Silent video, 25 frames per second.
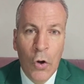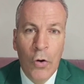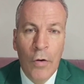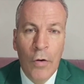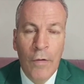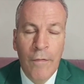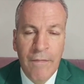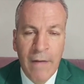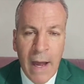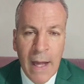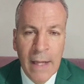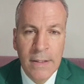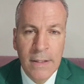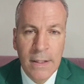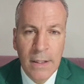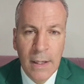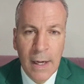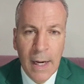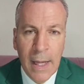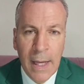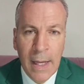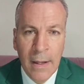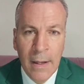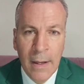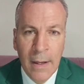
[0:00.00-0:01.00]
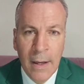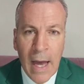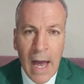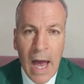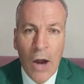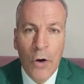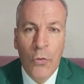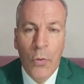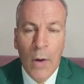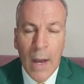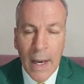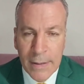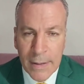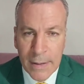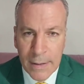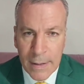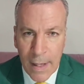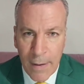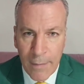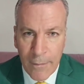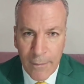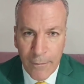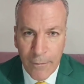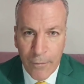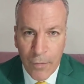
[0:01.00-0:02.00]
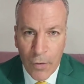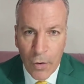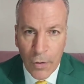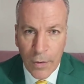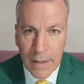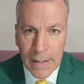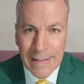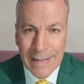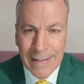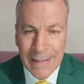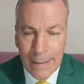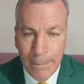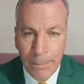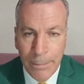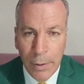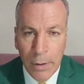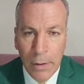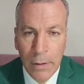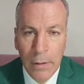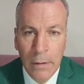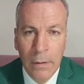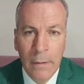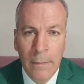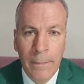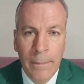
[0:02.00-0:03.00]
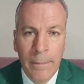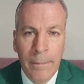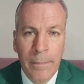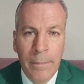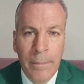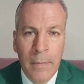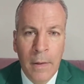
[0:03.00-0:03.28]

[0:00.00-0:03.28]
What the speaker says: who eventually arrested them for the simple